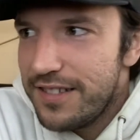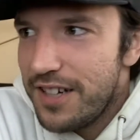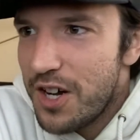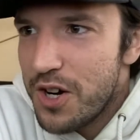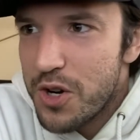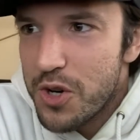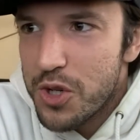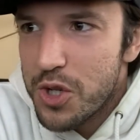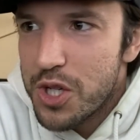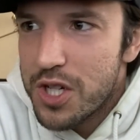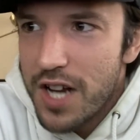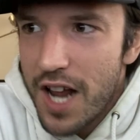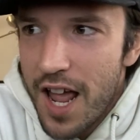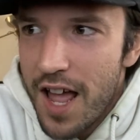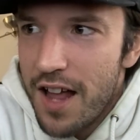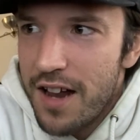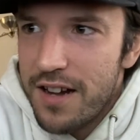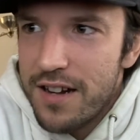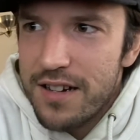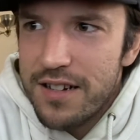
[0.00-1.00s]

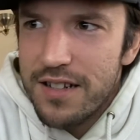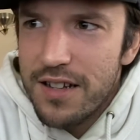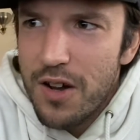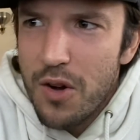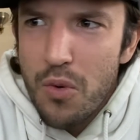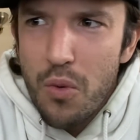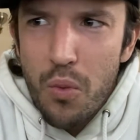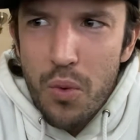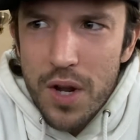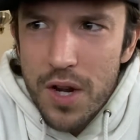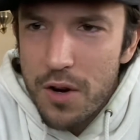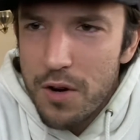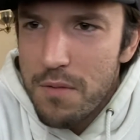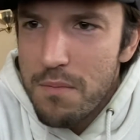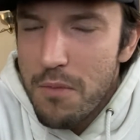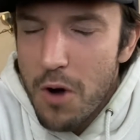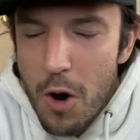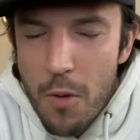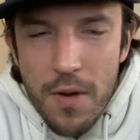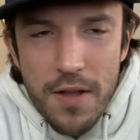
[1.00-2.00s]
understand a weird
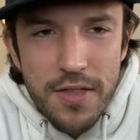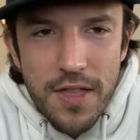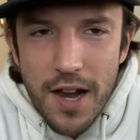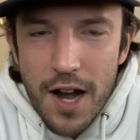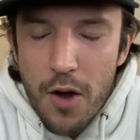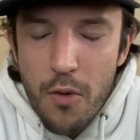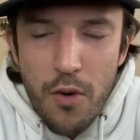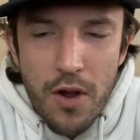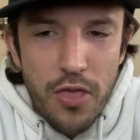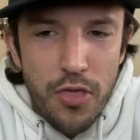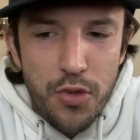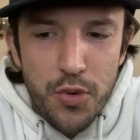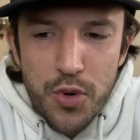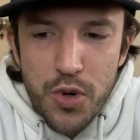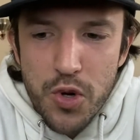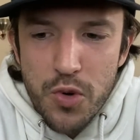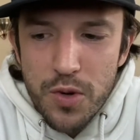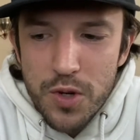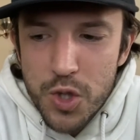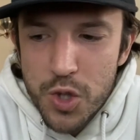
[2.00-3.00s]
moment that I went
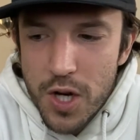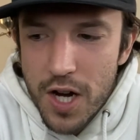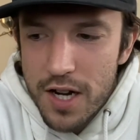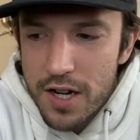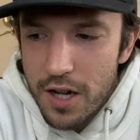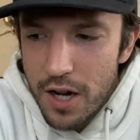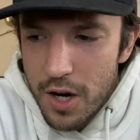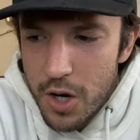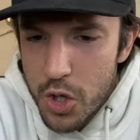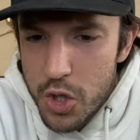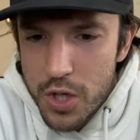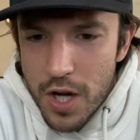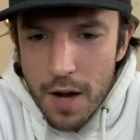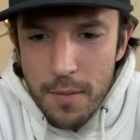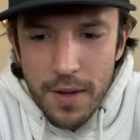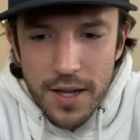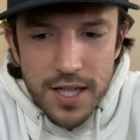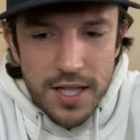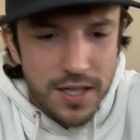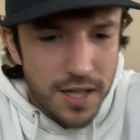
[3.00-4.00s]
through and trying to understand
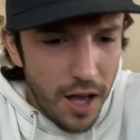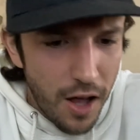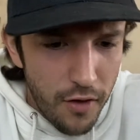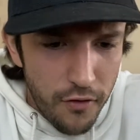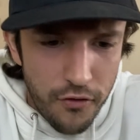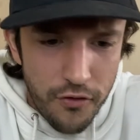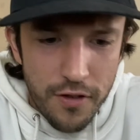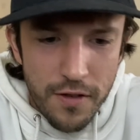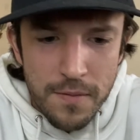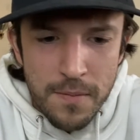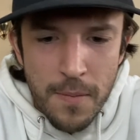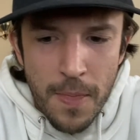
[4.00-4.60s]
myself,